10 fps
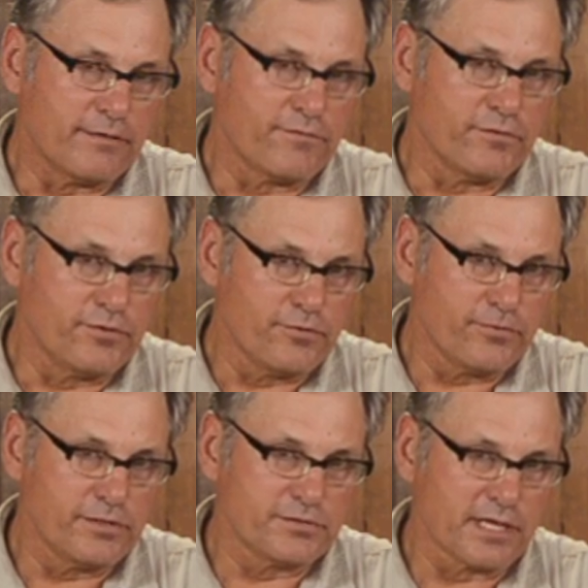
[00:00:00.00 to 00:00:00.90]
If you do
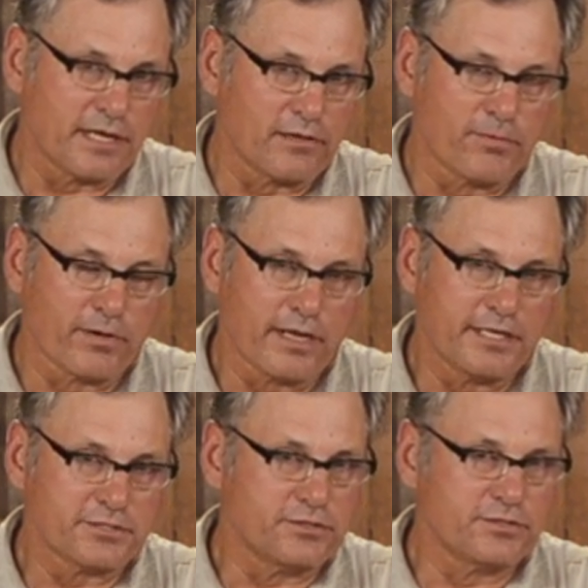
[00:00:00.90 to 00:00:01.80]
use any
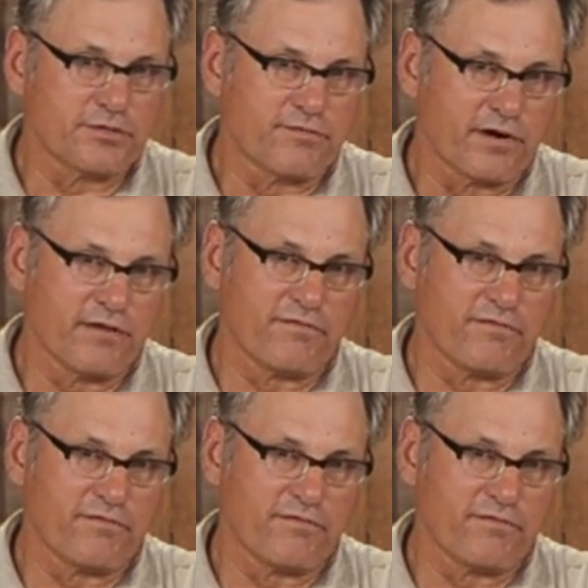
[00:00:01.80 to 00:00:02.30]
lubrication, use a very